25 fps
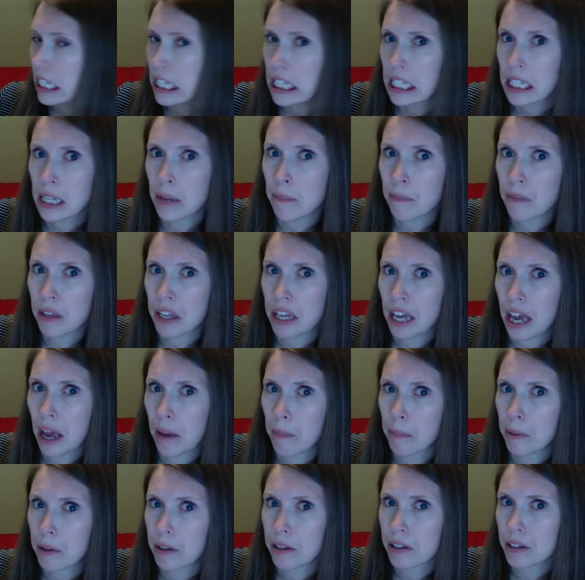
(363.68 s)
something
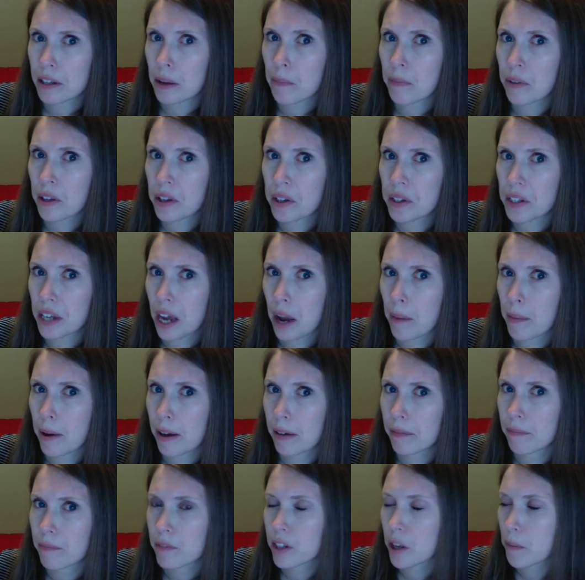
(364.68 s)
happens. Something's
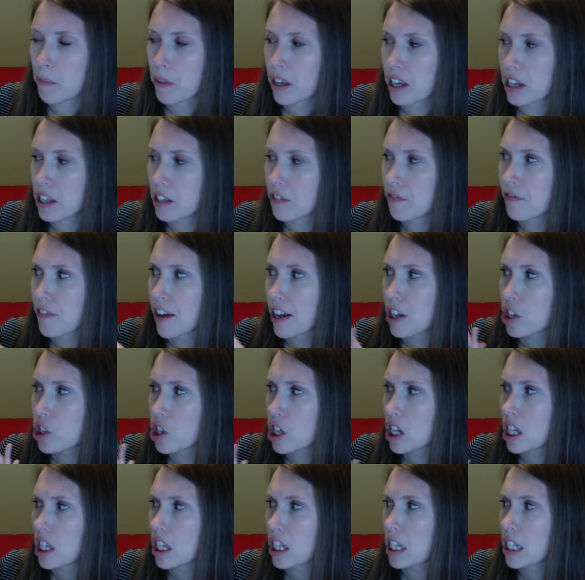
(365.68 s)
coming. Something is
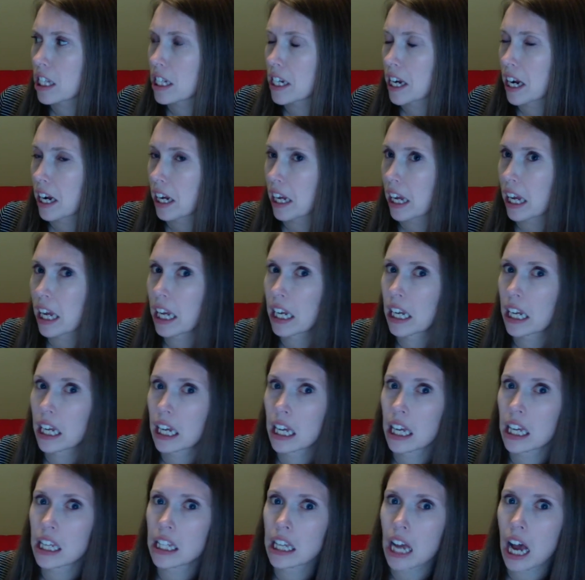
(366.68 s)
fetching the stick. It
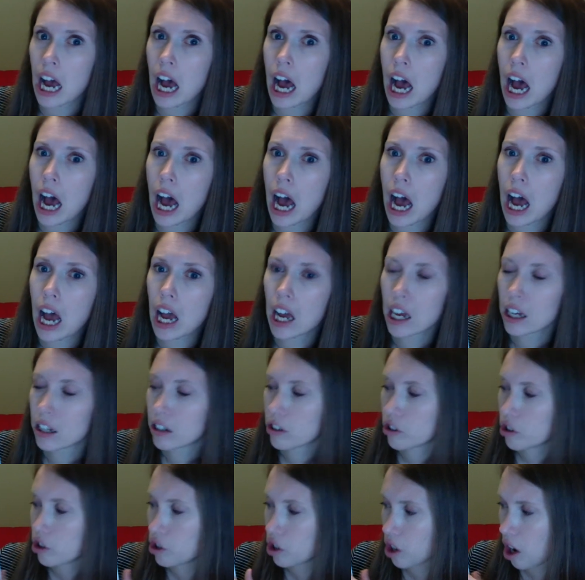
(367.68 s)
is a
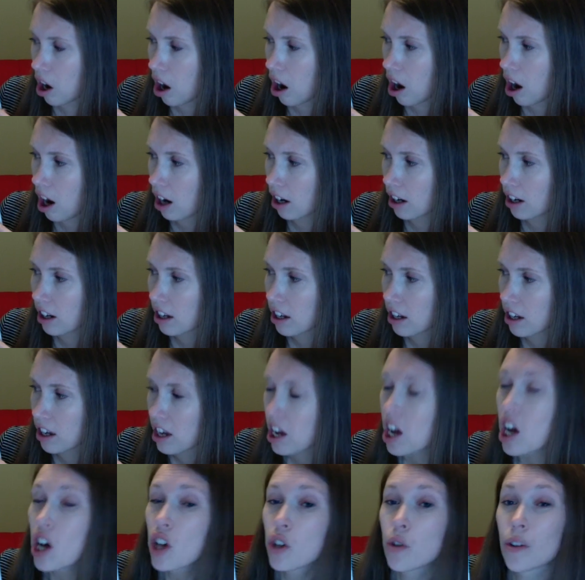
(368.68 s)
dog.
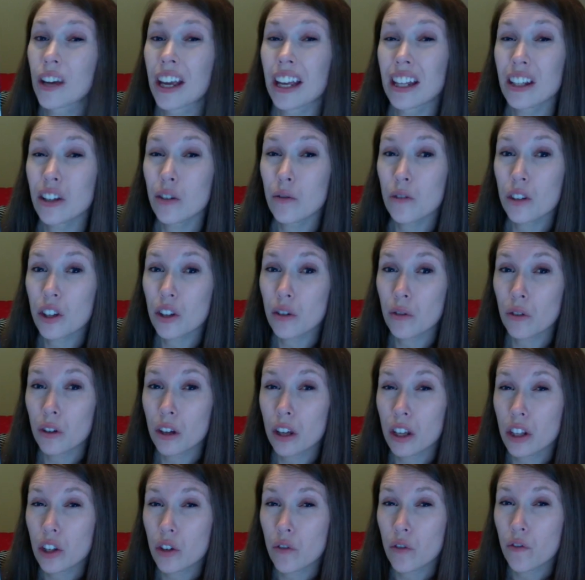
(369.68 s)
So can
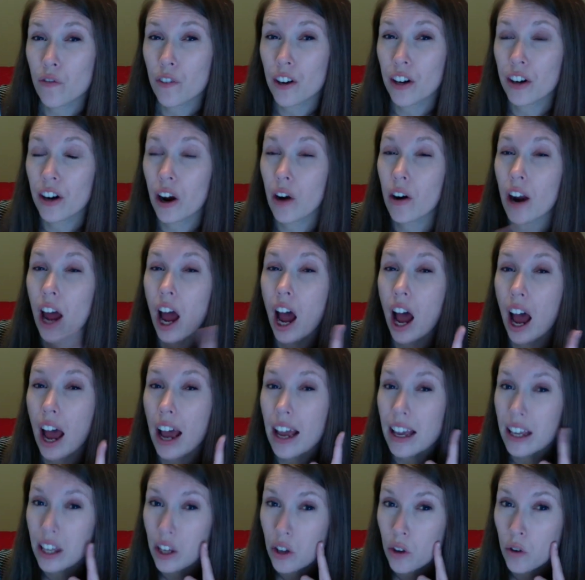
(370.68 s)
you figure out,
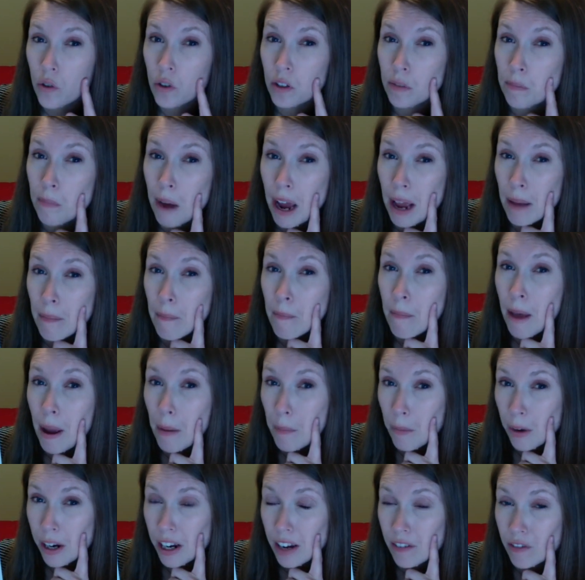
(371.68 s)
I used my
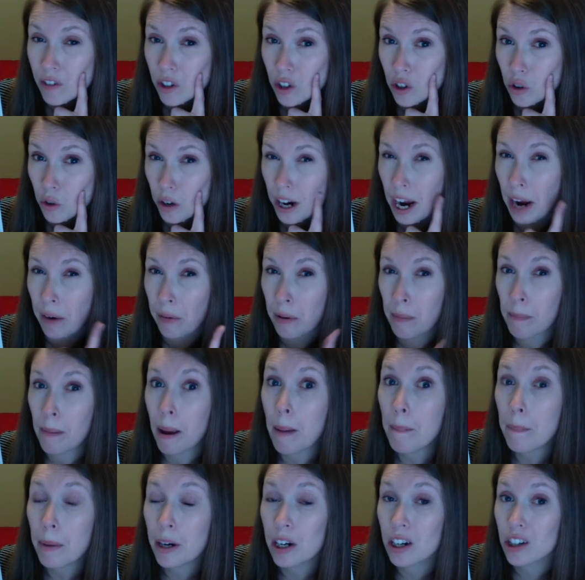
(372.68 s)
memory of the story. I
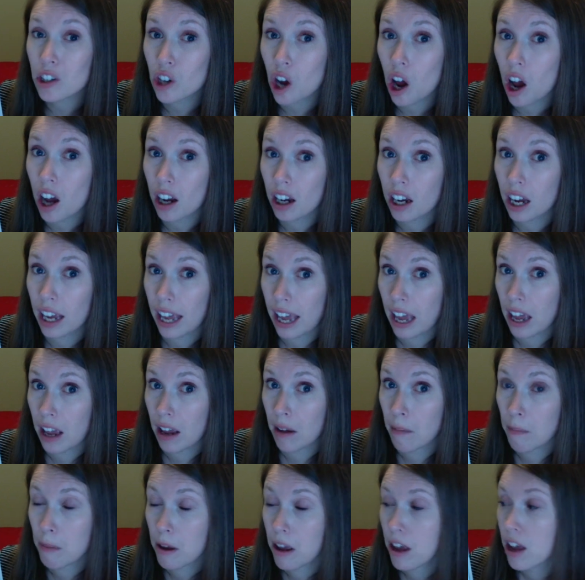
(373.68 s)
remembered a dog
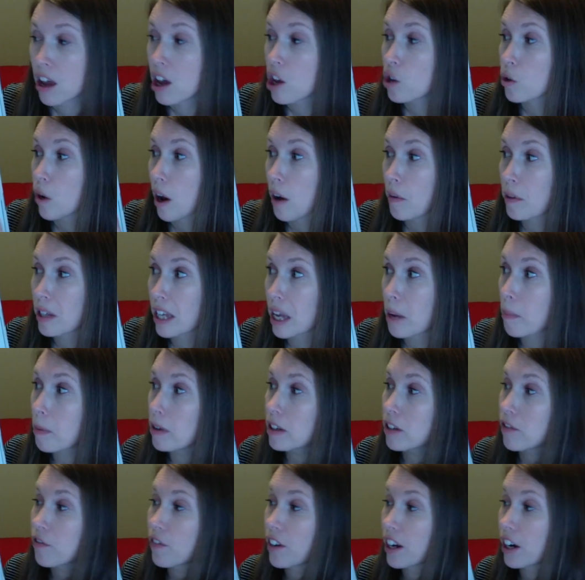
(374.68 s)
came. So I was able
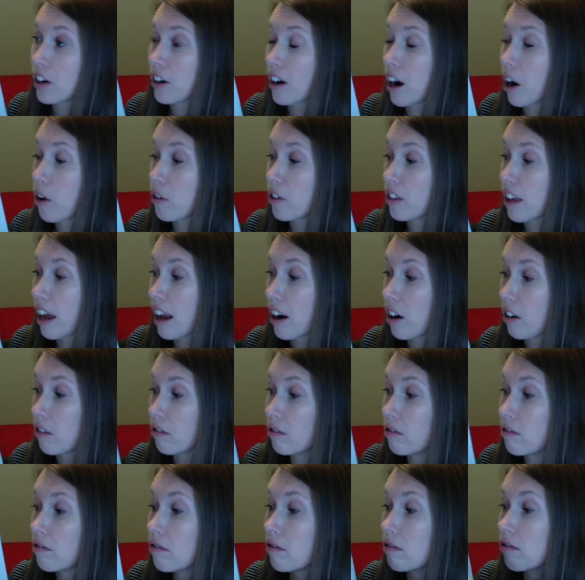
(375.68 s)
to figure out that,
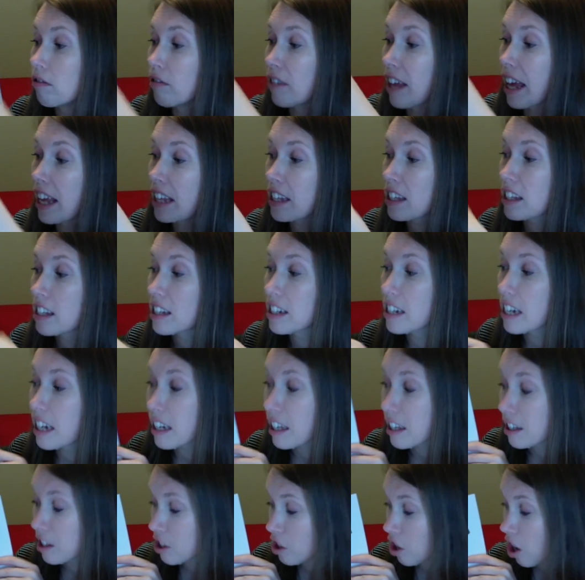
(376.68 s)
oh, that
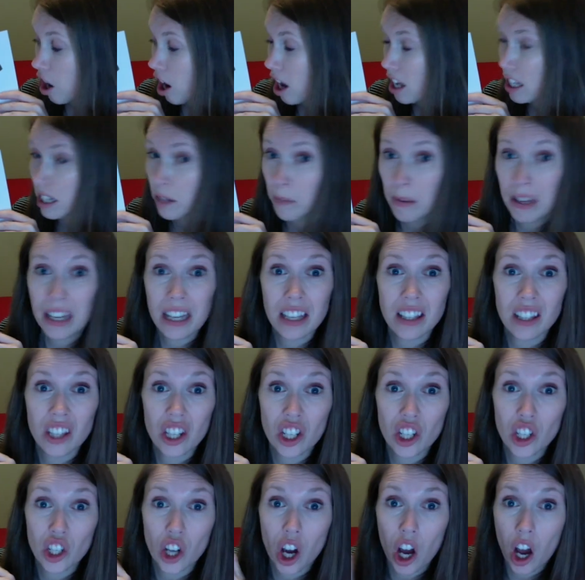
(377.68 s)
stick is tossed because the
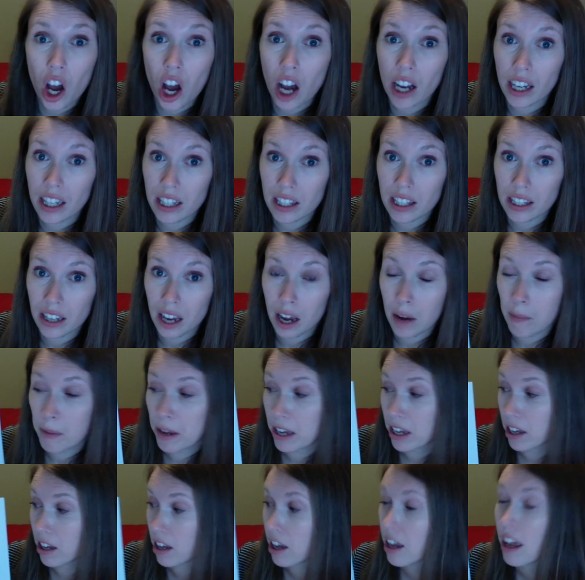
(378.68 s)
dog is
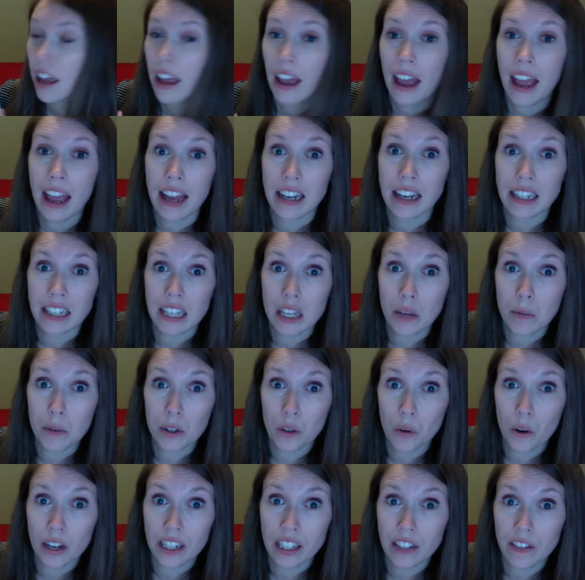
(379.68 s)
coming. And he was
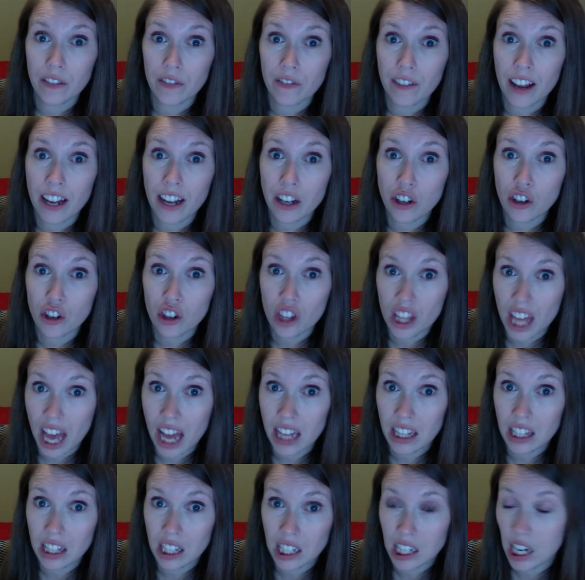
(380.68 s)
going to fetch
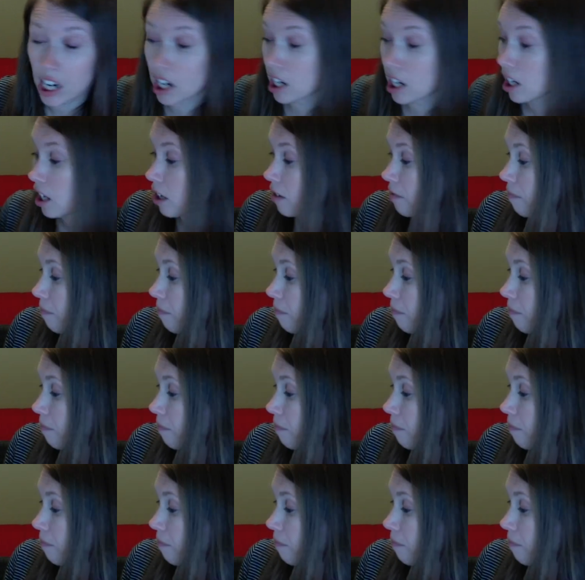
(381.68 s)
that stick.